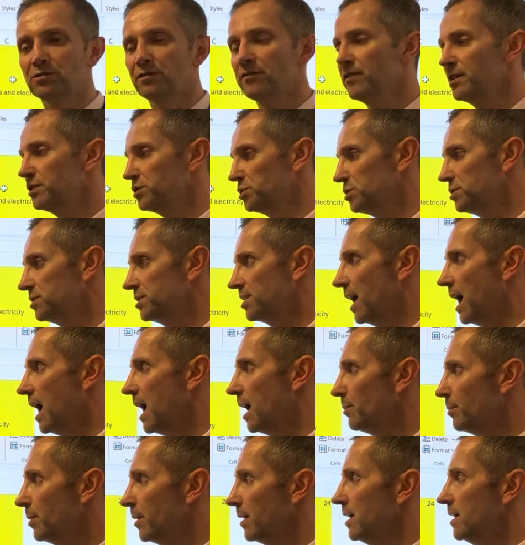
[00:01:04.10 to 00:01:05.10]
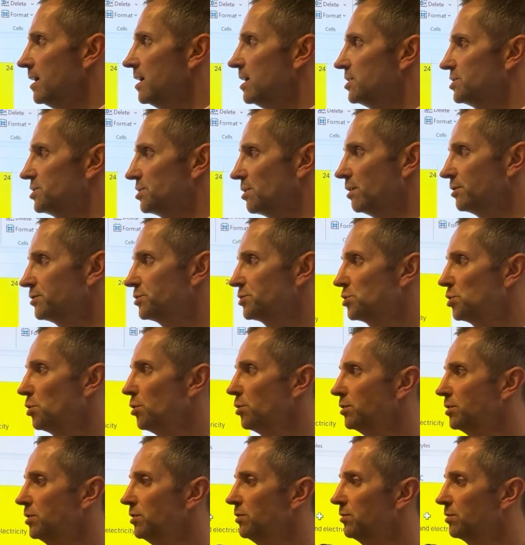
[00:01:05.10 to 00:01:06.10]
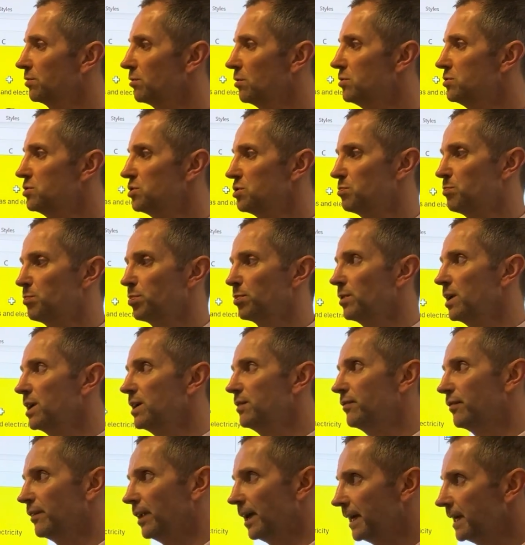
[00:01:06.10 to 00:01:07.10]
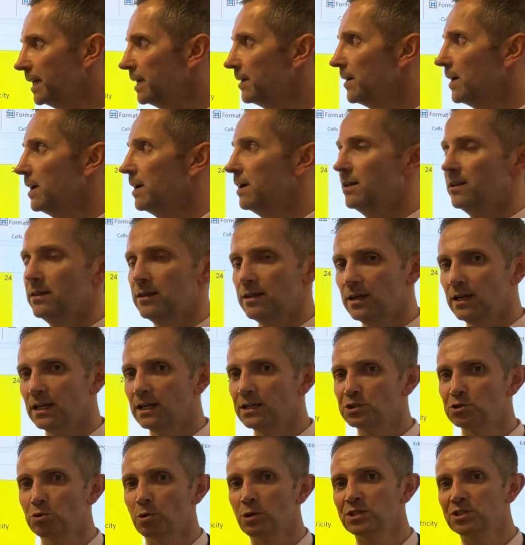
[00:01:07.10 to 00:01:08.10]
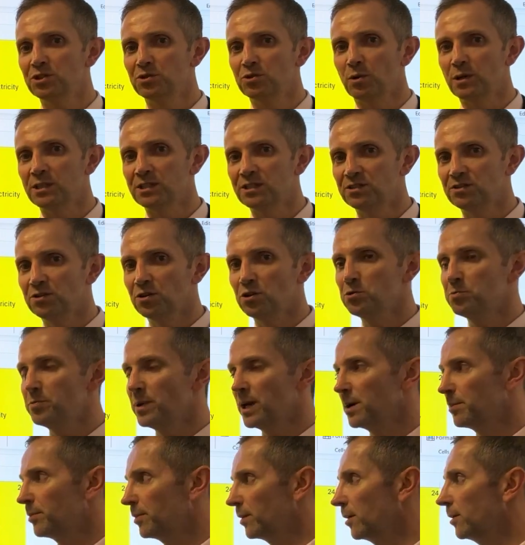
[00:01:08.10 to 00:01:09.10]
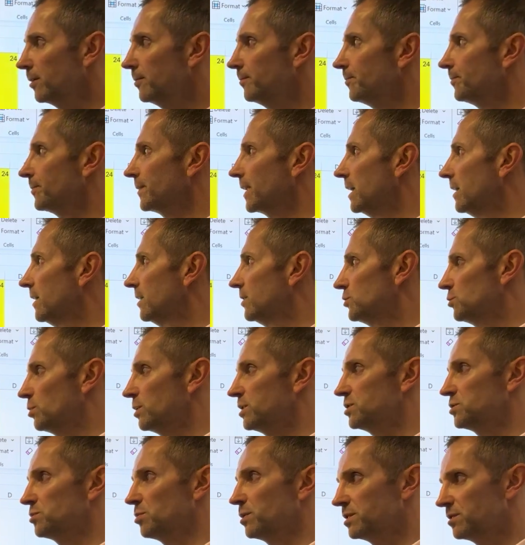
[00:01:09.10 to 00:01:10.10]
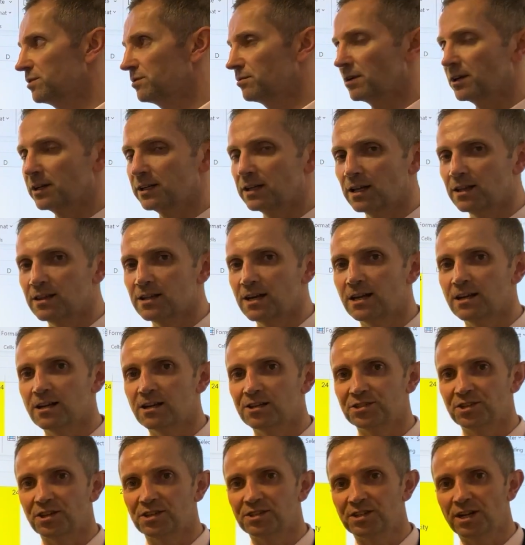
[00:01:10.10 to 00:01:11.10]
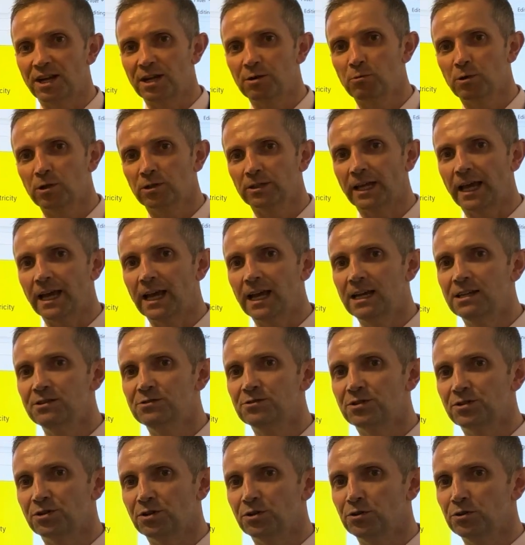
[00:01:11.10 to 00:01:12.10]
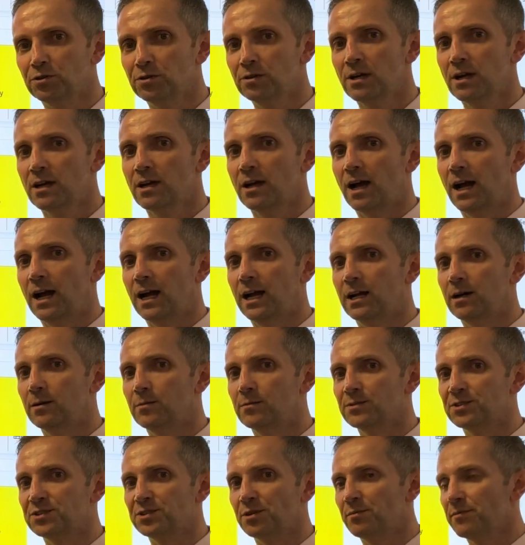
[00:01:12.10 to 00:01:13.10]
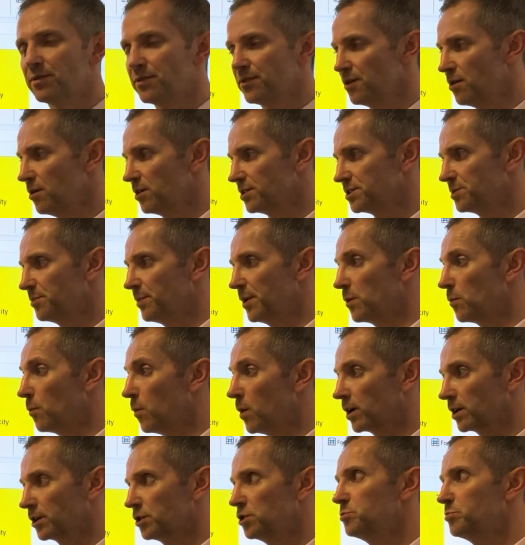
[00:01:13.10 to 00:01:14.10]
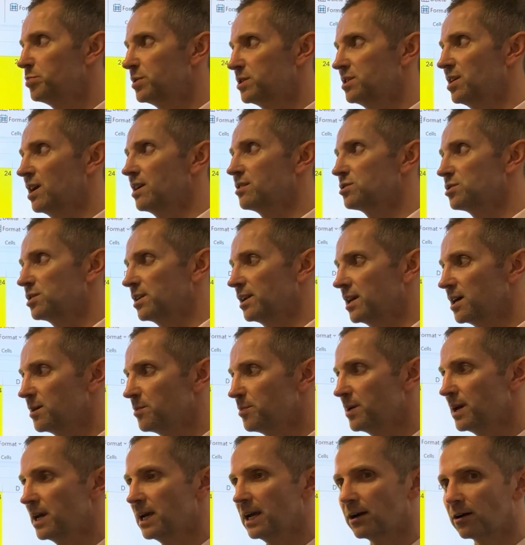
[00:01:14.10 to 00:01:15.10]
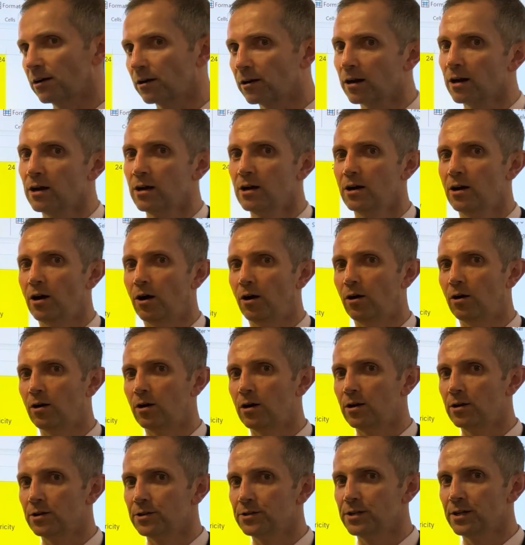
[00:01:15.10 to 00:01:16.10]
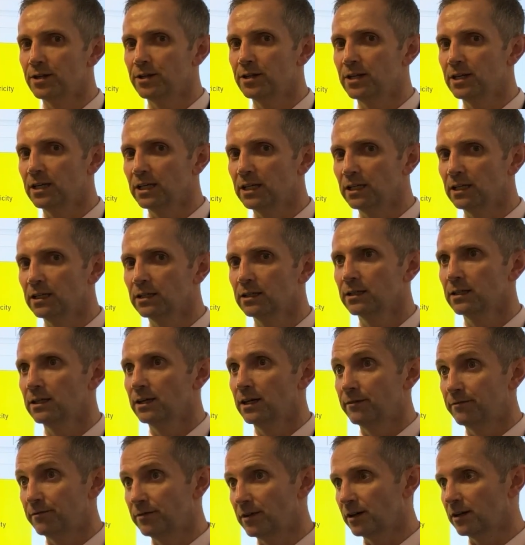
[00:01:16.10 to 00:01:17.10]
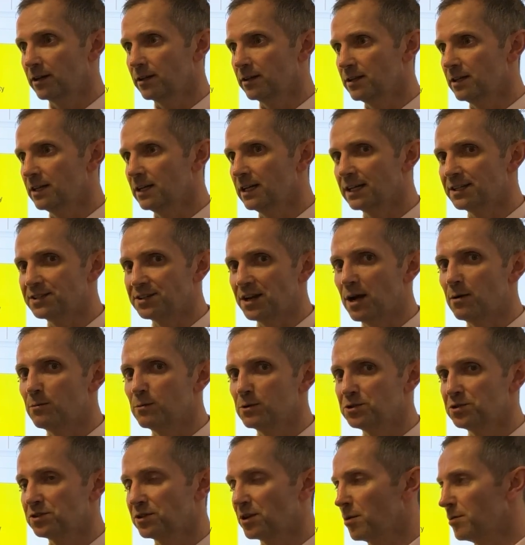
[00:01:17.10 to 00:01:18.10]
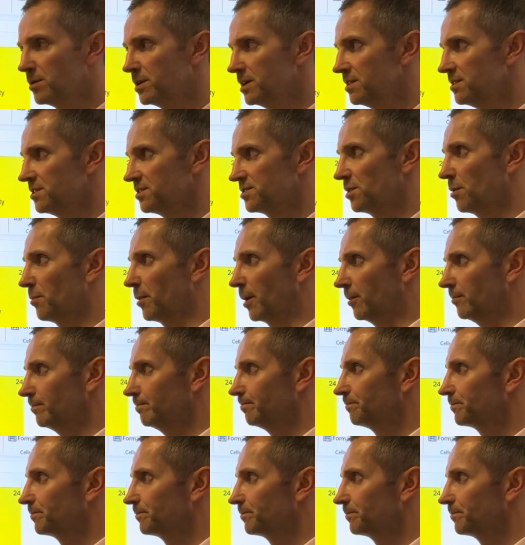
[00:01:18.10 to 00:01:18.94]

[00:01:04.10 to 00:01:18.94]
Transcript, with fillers: revision tab. So I'll talk you through just briefly the 2022 paper, 2023, and then as I say, we'll get into um, some thoughts about what could potentially appear on the, the, the exam which is coming in the summer.